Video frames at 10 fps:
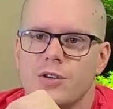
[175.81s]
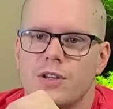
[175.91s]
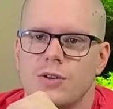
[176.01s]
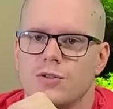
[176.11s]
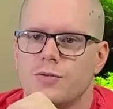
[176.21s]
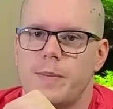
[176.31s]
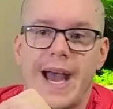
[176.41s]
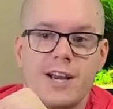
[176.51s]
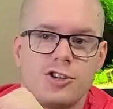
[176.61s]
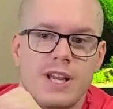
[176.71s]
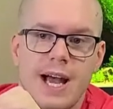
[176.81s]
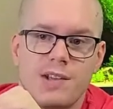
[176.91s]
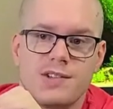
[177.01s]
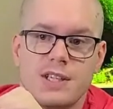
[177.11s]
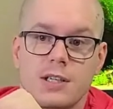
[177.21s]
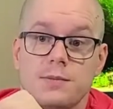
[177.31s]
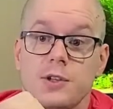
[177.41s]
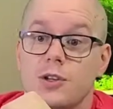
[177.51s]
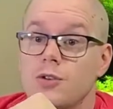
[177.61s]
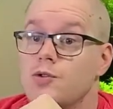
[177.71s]
You can use Repashy calcium,
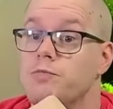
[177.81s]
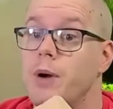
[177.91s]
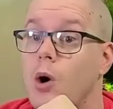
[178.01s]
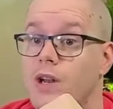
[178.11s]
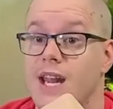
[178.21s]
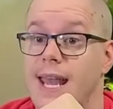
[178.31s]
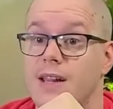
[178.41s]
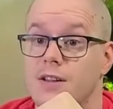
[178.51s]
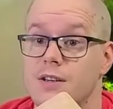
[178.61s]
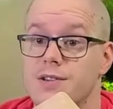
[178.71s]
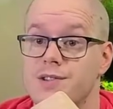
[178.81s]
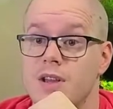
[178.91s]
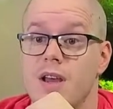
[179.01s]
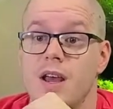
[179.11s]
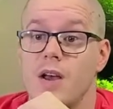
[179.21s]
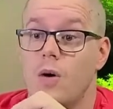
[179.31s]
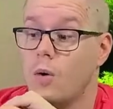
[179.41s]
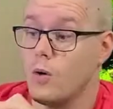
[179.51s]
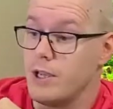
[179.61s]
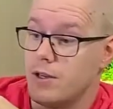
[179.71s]
you can use bone and antlers,
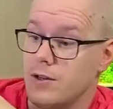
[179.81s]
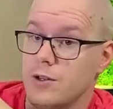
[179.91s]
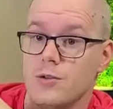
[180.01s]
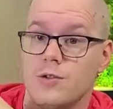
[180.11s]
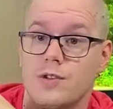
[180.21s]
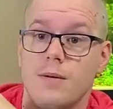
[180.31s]
or you can use